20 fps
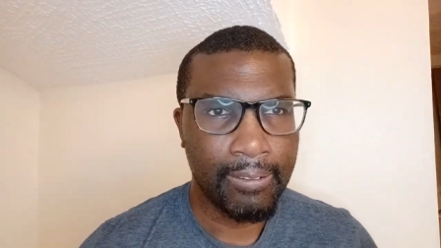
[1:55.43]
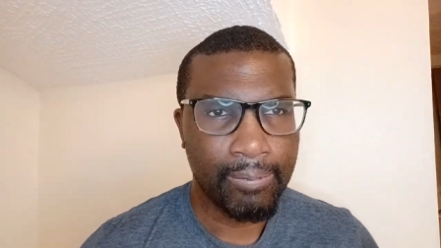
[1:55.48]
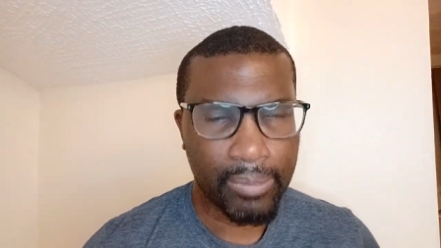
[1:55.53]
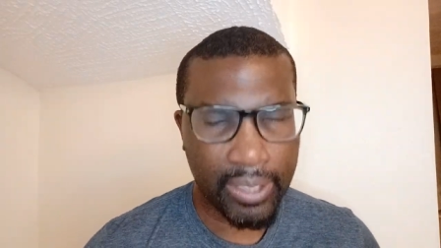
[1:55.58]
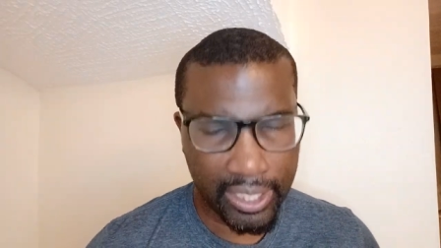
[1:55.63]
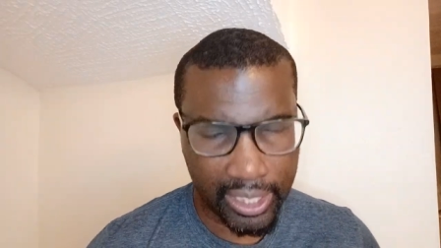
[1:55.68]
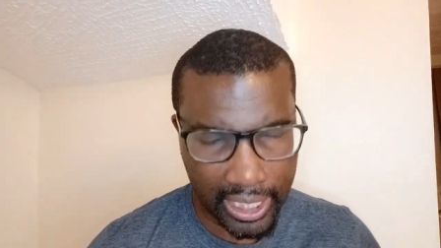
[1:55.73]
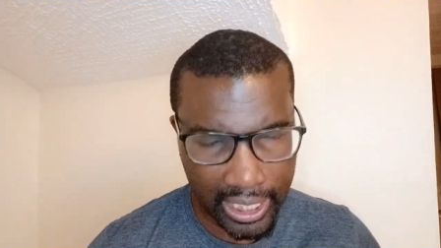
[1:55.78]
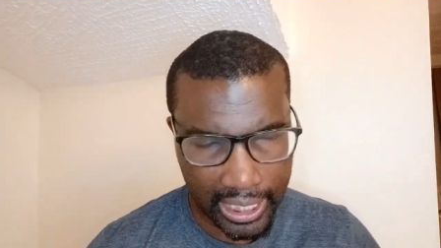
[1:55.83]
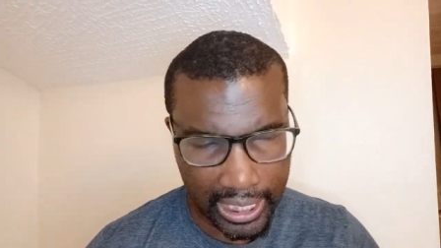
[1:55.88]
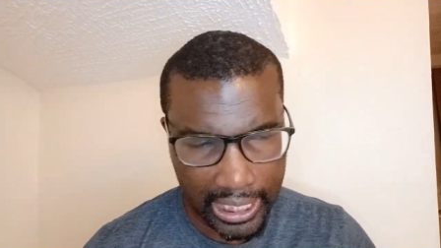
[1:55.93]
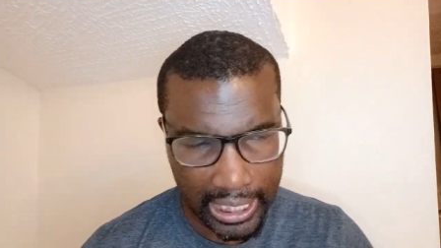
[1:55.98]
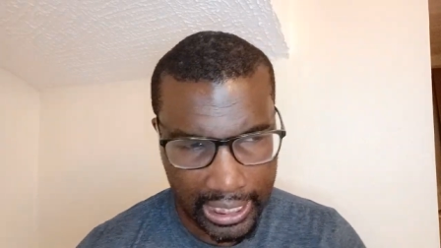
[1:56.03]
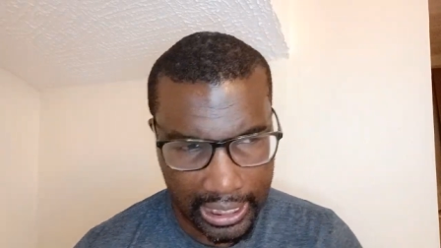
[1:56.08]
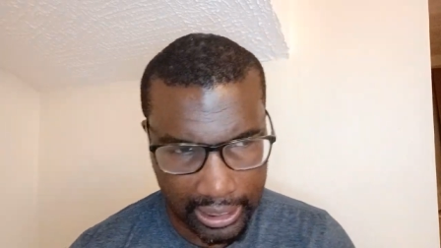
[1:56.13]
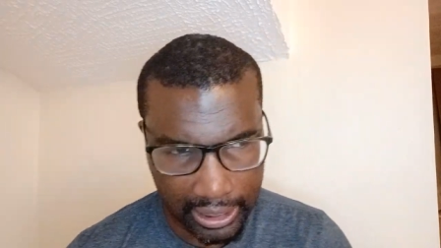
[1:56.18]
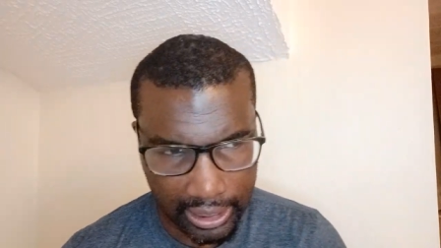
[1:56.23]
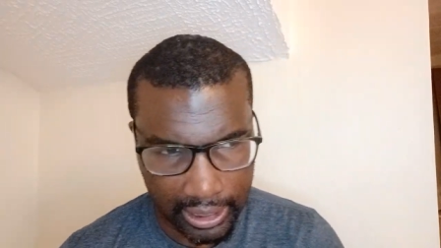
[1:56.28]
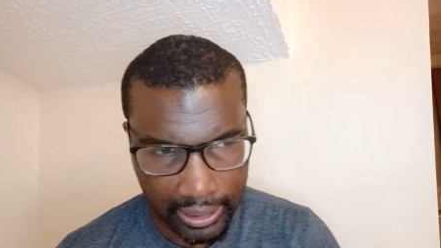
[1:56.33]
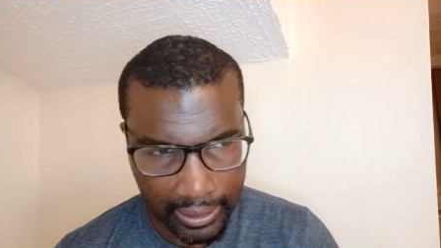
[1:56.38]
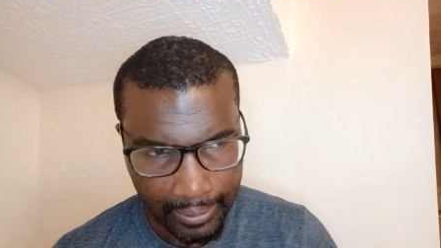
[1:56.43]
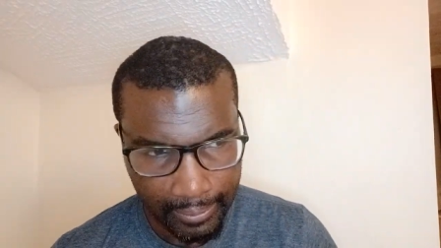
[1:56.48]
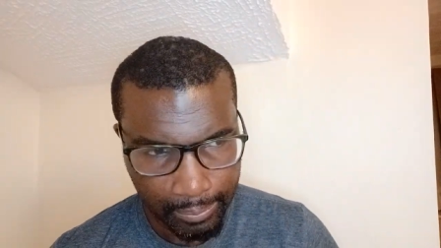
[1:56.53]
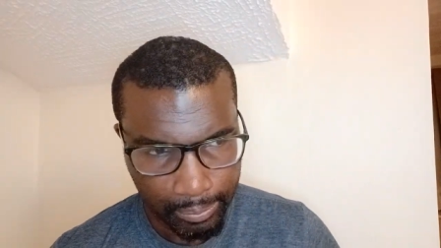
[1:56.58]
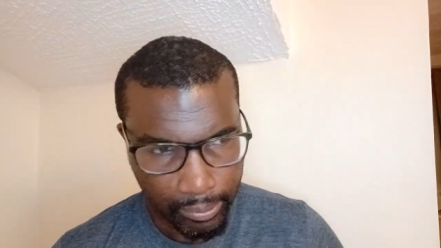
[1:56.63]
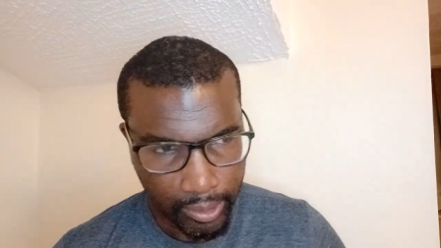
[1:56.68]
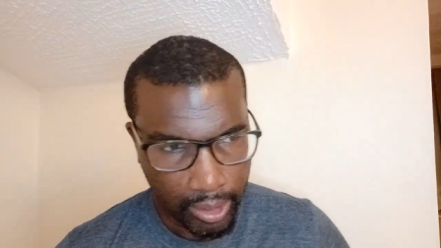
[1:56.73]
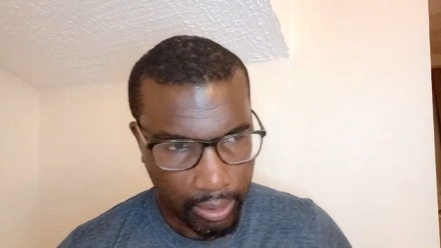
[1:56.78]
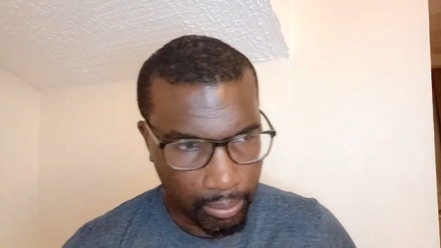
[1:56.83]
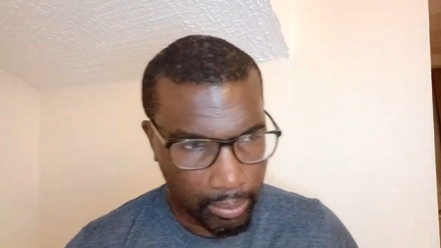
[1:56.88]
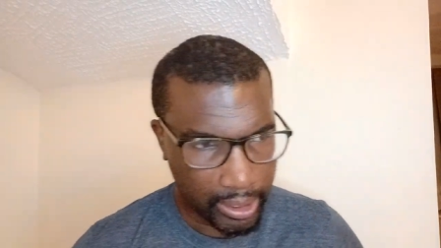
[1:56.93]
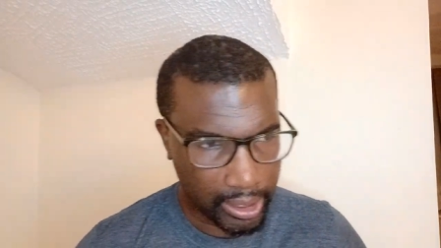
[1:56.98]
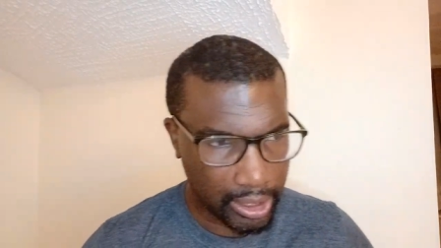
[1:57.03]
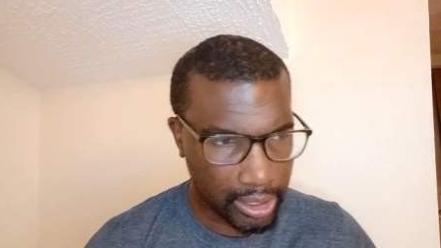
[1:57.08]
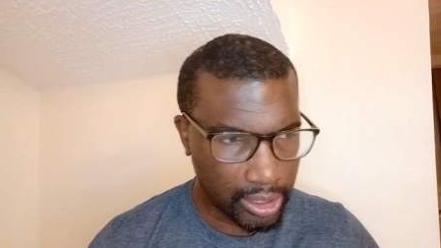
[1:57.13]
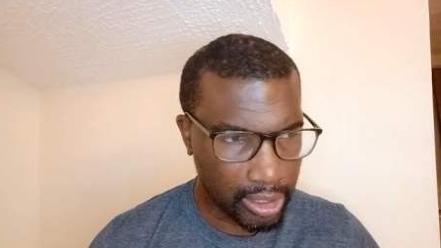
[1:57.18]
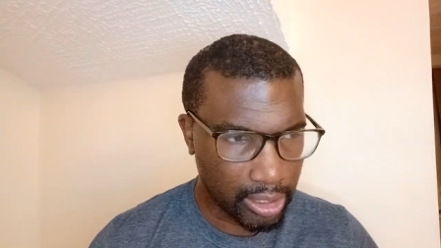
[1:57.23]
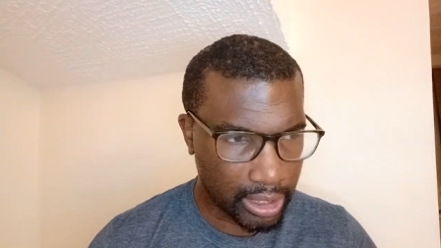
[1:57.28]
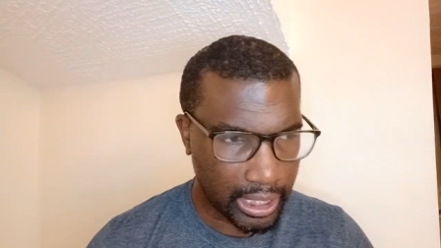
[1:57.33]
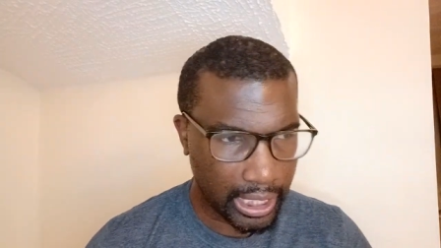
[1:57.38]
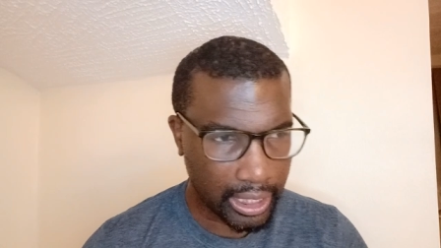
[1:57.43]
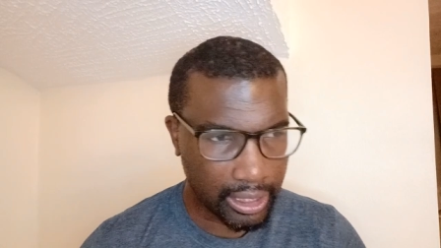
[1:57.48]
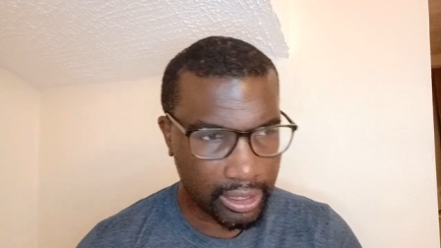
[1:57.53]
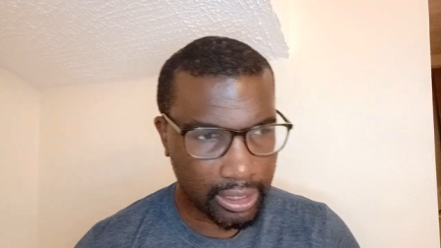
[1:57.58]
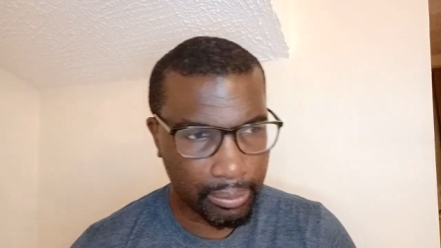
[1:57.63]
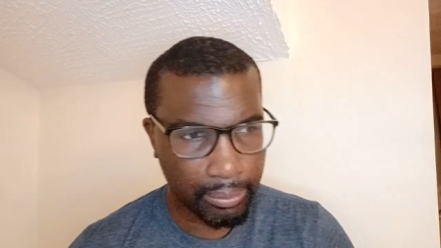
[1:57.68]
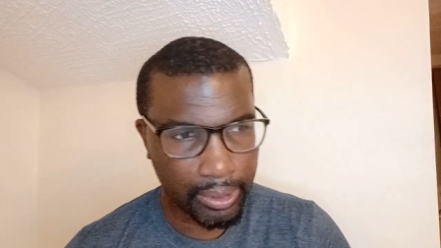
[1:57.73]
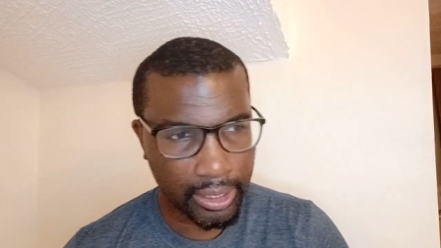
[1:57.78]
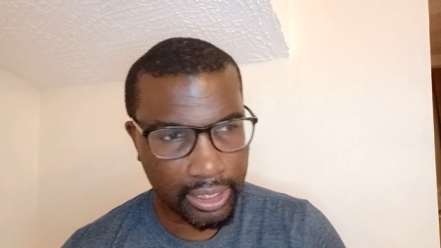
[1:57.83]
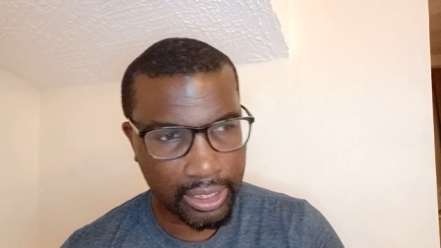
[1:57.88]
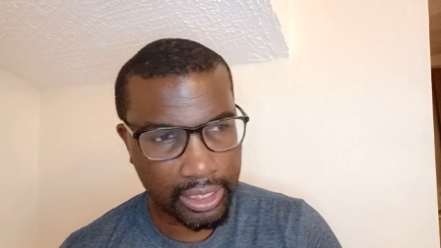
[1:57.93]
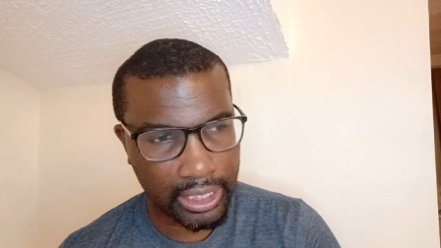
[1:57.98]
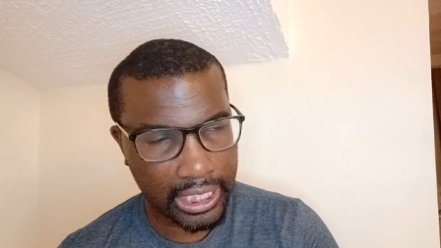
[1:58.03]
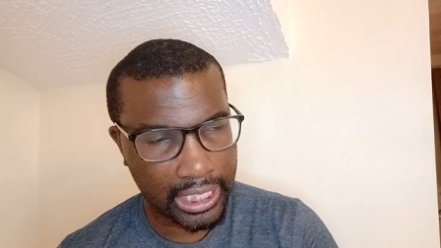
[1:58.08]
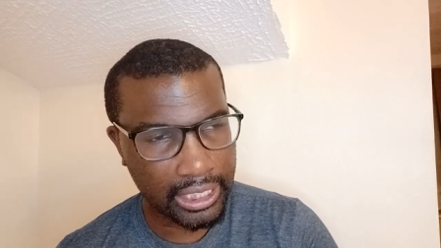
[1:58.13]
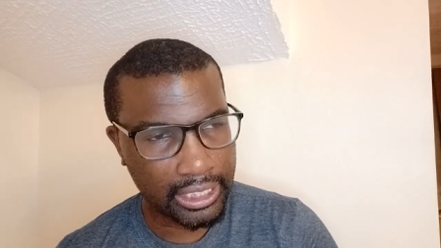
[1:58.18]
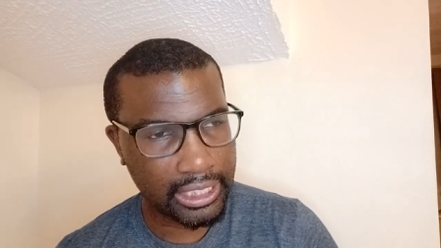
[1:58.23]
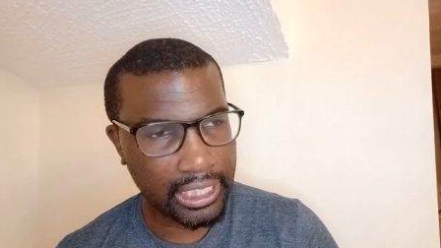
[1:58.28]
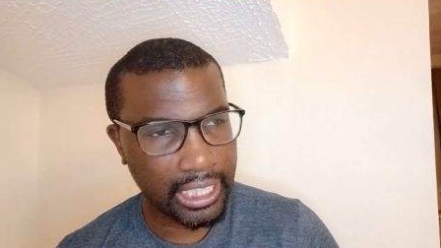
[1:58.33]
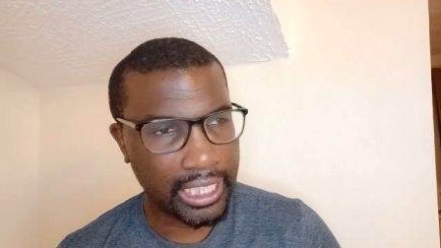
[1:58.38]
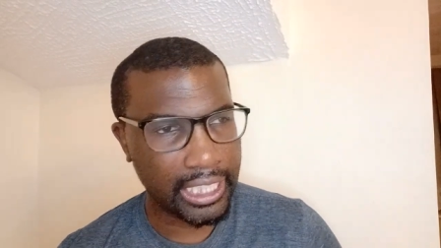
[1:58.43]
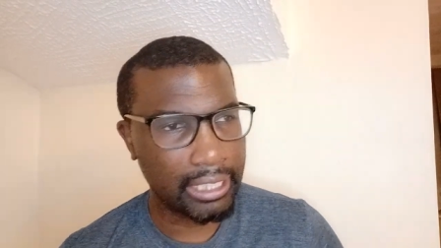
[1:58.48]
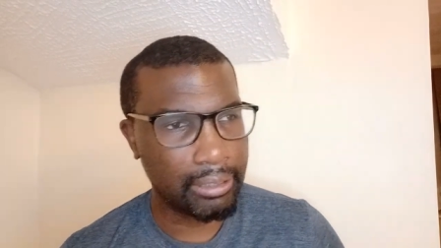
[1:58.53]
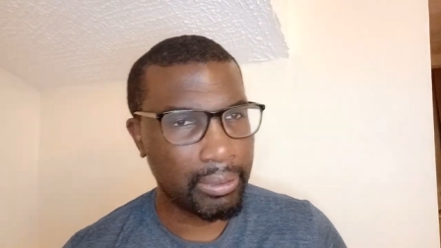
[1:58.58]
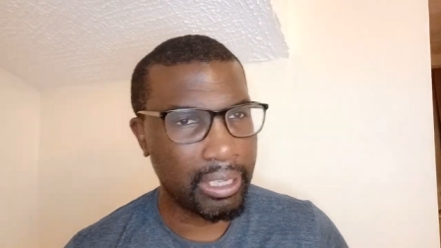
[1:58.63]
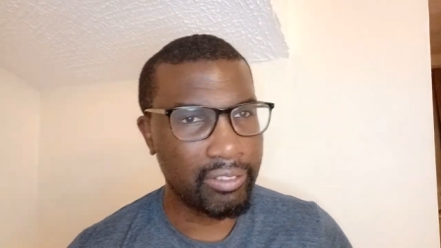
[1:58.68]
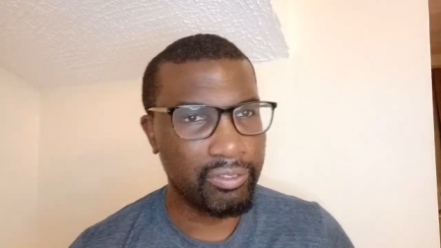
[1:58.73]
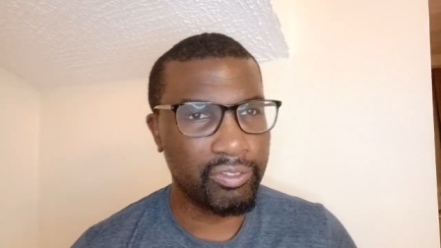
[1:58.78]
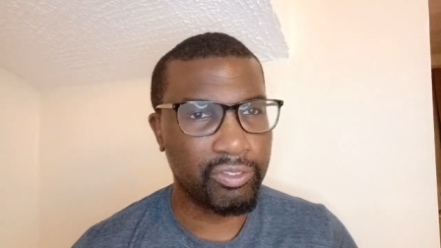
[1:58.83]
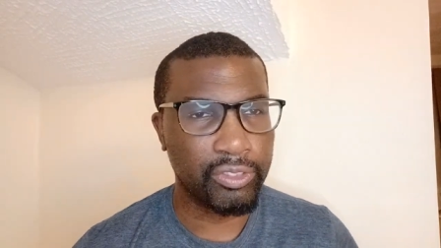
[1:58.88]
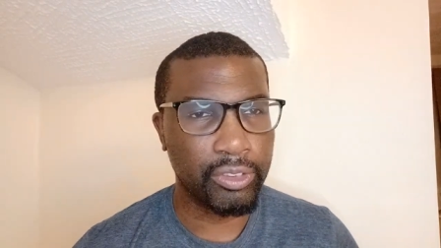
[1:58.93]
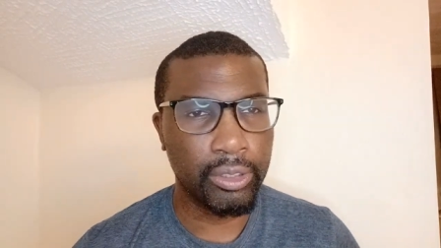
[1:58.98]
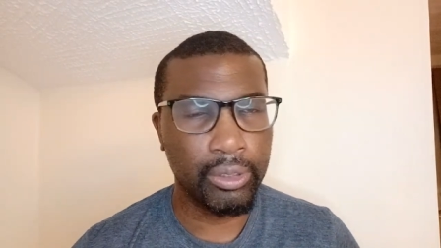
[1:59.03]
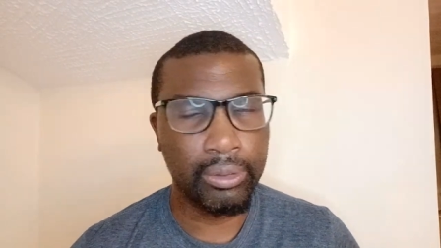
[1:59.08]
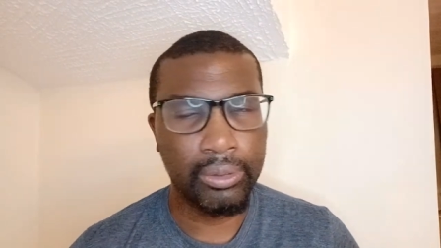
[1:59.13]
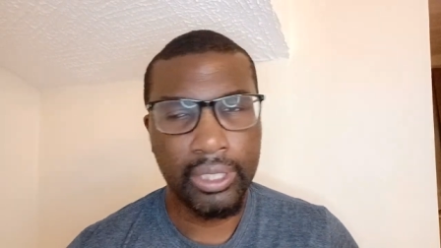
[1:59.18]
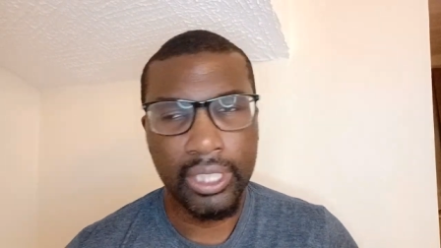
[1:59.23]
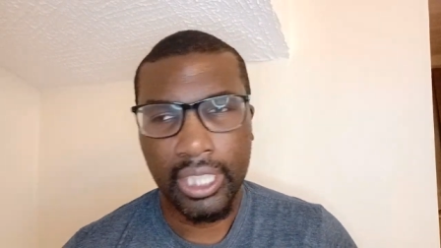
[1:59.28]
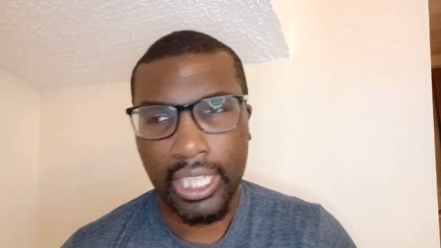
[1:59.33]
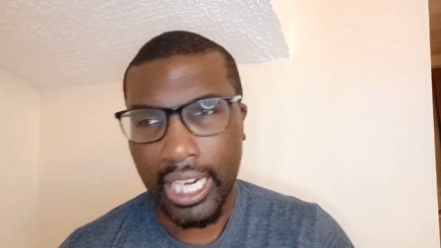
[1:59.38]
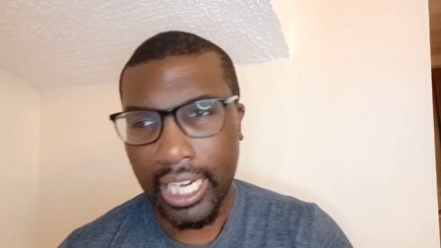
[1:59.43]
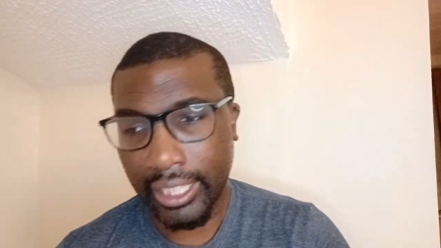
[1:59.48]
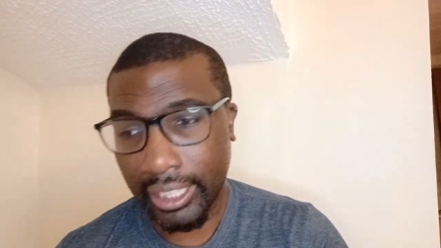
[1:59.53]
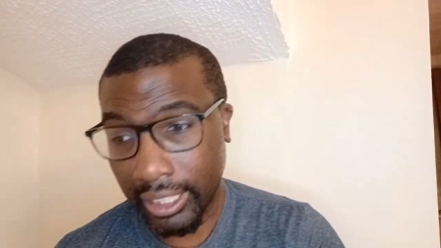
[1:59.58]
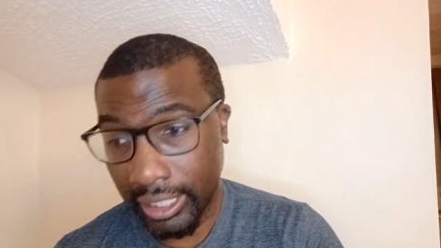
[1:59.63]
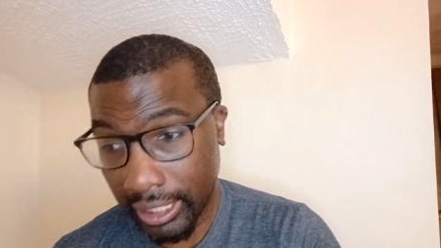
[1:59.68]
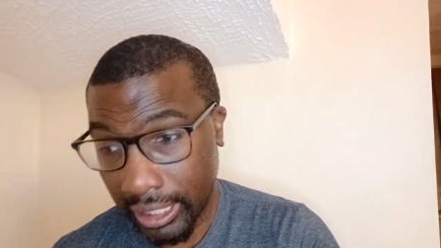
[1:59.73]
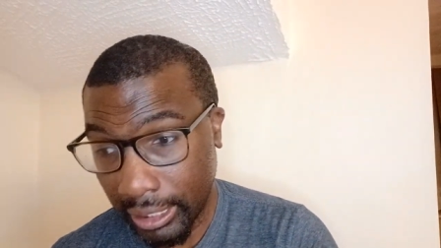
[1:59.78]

The thing is, when you look at some of the things that he went through and the,